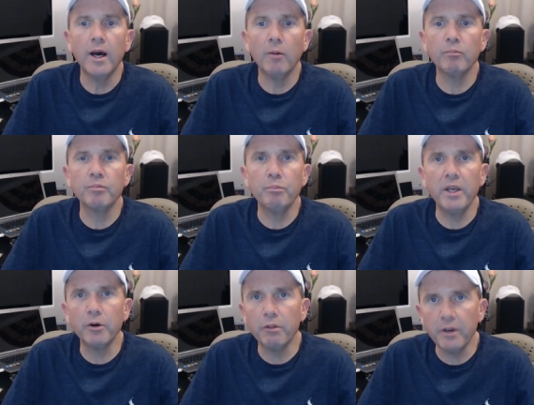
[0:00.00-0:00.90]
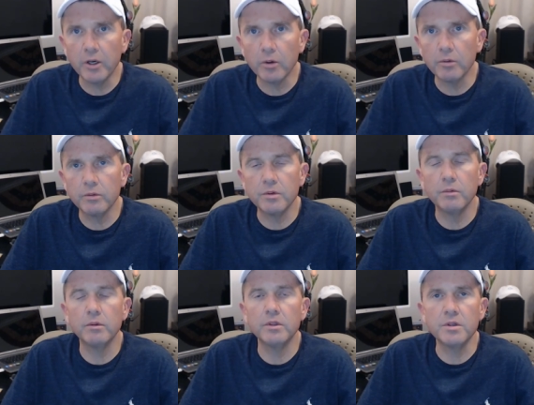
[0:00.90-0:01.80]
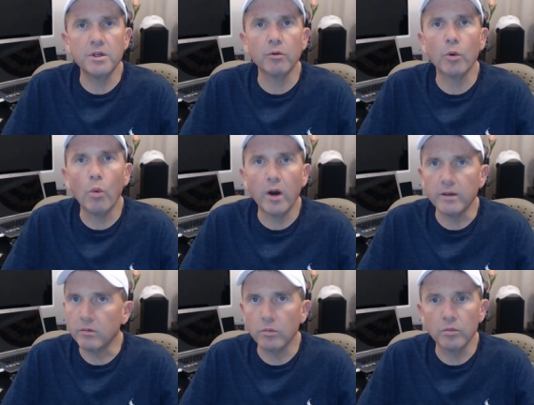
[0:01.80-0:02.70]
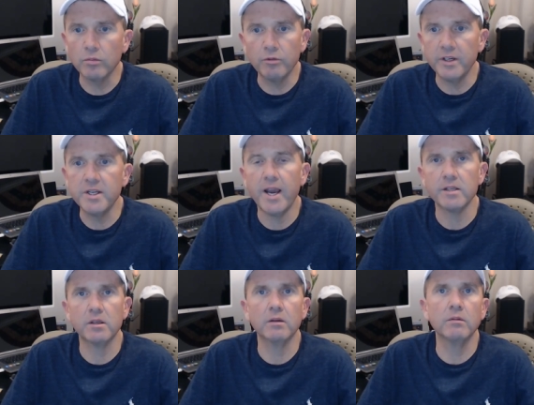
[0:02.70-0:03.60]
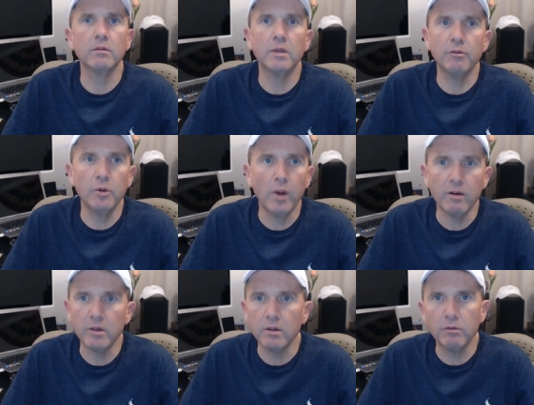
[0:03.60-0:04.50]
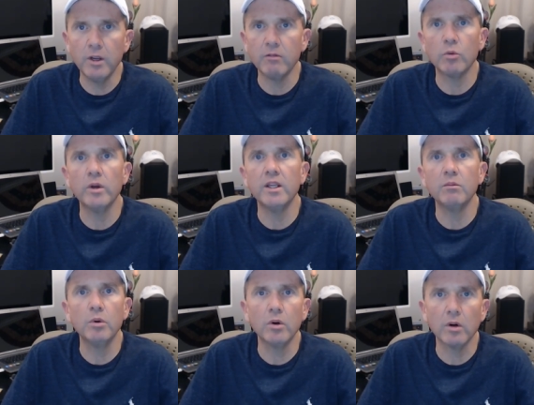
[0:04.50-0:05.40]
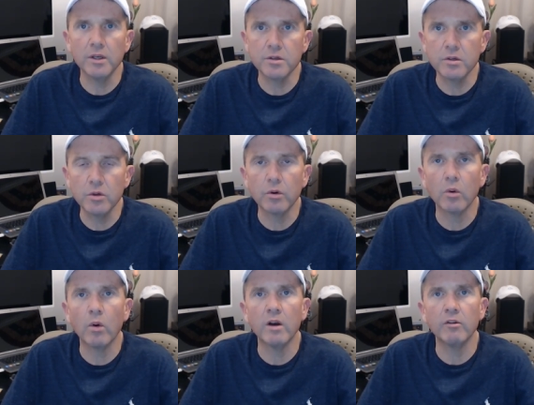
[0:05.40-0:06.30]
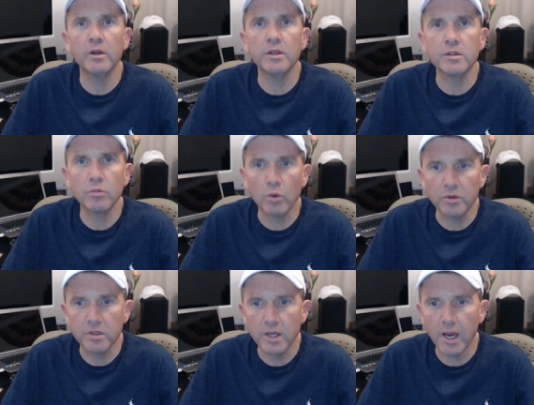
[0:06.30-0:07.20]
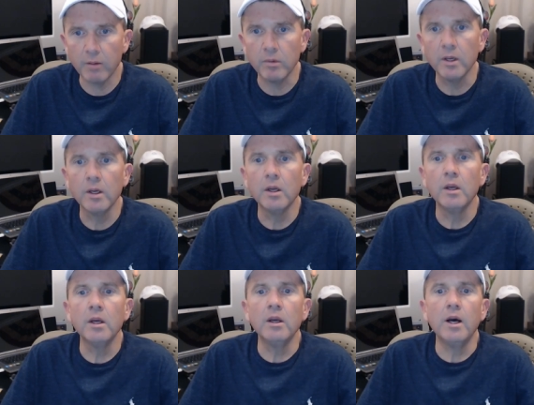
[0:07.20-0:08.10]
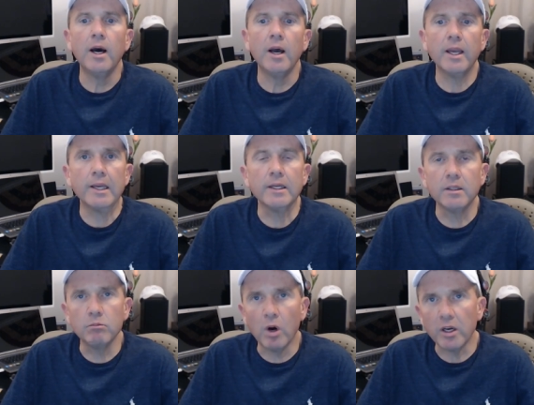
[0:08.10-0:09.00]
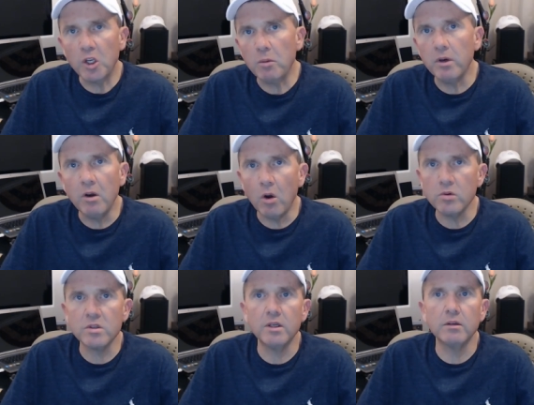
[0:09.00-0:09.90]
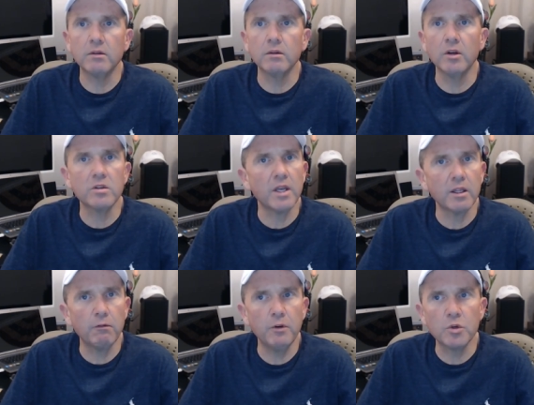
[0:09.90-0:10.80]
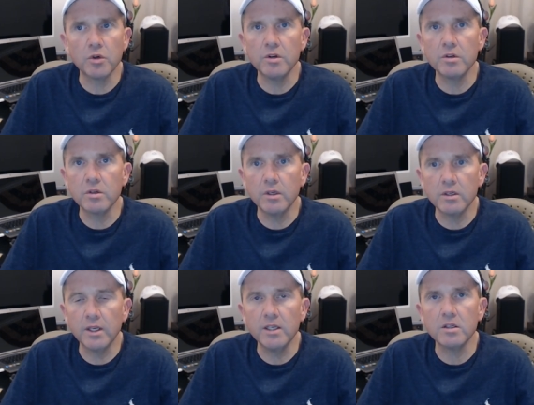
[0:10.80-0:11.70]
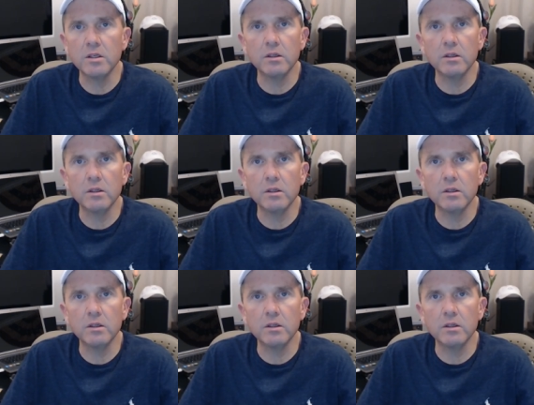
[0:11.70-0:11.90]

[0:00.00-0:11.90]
Peter Thiel, 0 to 1, fantastic. If you haven't read that book or listened to it or whatever, it's worth the time. Mark Cuban knows that looks like the future is, at least the